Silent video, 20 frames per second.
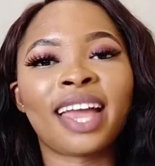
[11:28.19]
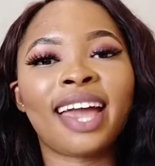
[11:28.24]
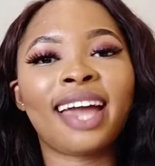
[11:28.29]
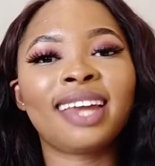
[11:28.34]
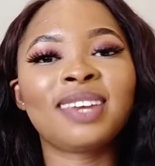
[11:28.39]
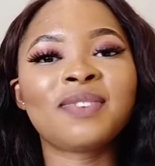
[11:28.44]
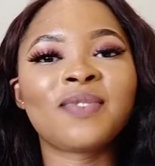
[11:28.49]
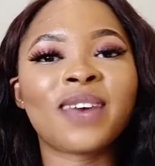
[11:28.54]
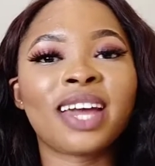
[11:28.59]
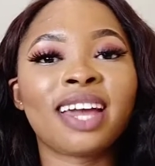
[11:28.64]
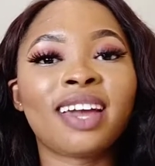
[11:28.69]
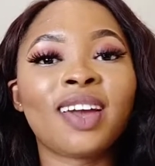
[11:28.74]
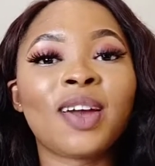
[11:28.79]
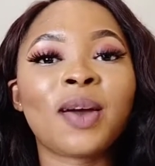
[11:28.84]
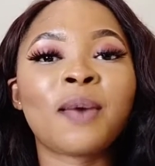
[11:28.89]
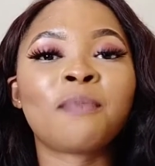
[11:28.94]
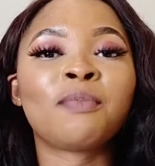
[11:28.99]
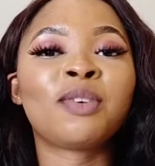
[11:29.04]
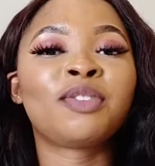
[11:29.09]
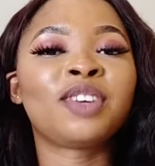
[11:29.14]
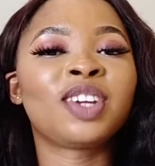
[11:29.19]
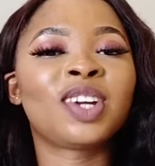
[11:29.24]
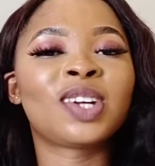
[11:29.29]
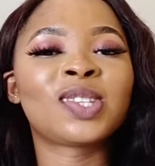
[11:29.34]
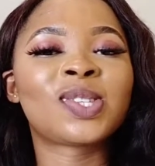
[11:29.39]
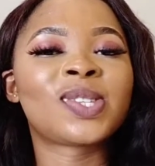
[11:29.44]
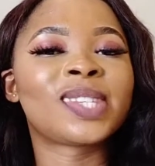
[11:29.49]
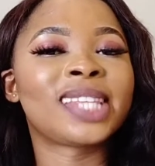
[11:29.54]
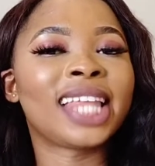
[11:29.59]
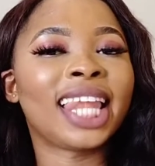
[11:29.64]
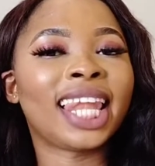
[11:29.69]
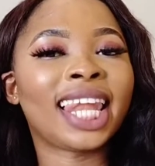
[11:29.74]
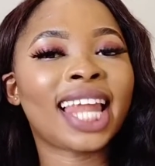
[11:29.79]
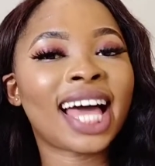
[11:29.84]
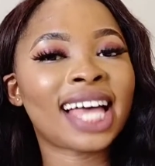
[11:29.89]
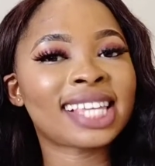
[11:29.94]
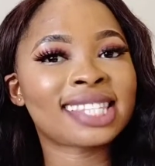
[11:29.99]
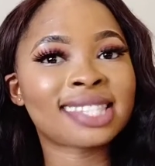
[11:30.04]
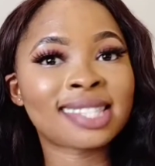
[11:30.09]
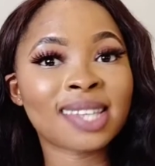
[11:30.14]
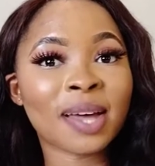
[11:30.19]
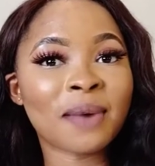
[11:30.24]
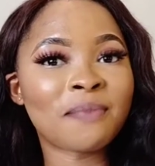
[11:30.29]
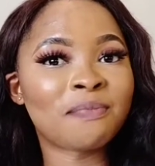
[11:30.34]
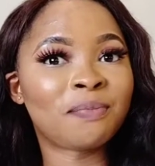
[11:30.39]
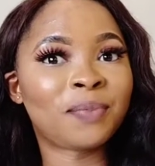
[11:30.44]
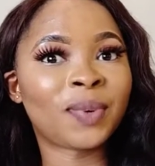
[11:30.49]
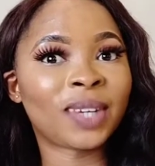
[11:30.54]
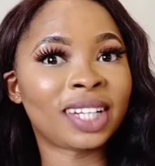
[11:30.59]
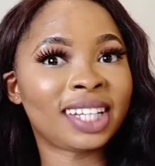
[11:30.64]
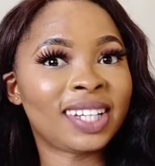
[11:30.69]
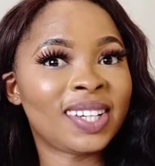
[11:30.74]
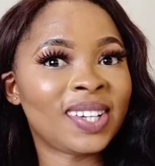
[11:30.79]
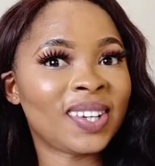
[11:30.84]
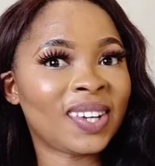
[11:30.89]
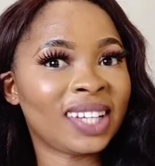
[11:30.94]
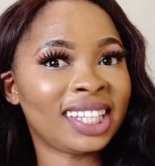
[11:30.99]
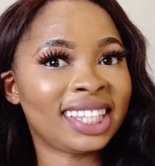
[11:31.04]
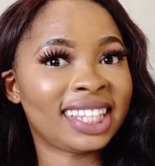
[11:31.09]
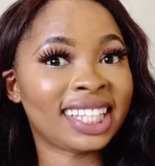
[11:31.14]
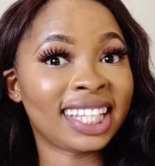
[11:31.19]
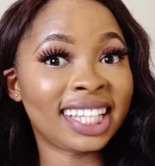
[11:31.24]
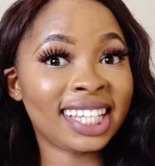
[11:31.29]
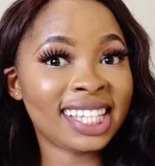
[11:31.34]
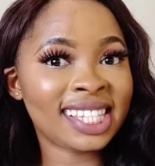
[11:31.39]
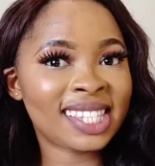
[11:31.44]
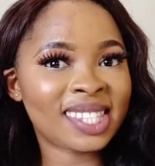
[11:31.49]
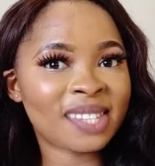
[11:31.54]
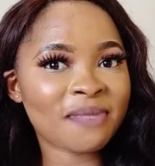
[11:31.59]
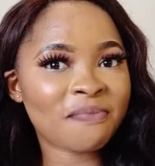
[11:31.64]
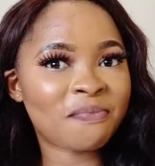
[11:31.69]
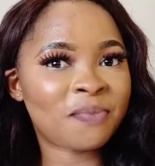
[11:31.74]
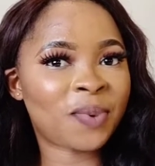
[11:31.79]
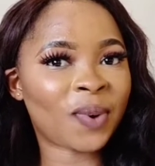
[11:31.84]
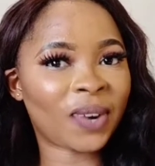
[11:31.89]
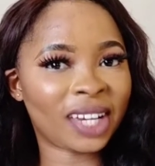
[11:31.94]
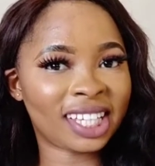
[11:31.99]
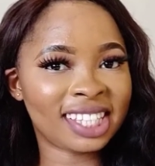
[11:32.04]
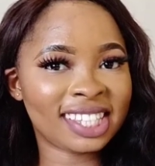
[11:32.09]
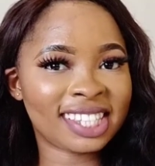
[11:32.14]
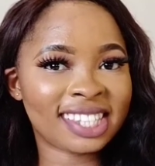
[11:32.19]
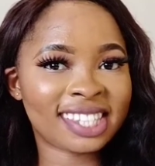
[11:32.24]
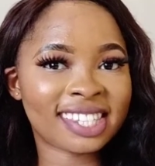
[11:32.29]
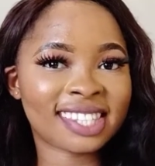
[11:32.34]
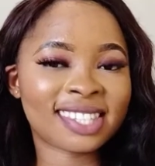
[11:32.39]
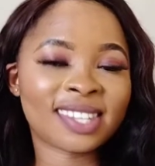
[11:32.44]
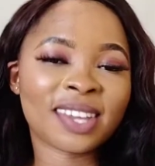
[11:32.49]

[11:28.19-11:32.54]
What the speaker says: Anyway, moving on to the last but not the least point